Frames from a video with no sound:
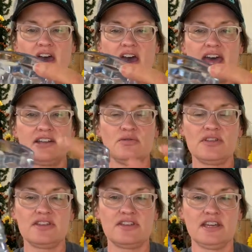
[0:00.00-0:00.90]
I don't
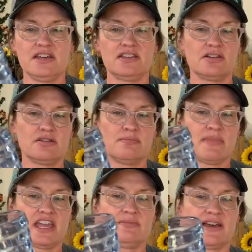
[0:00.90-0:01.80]
think they're
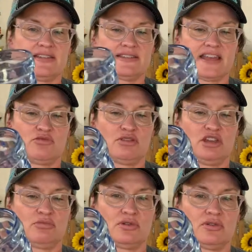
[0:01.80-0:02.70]
made by the same
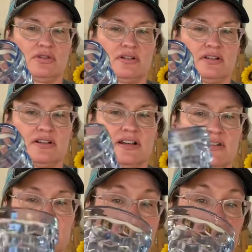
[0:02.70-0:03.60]
people.
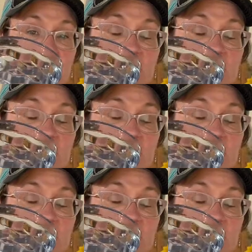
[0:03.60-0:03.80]
These might be a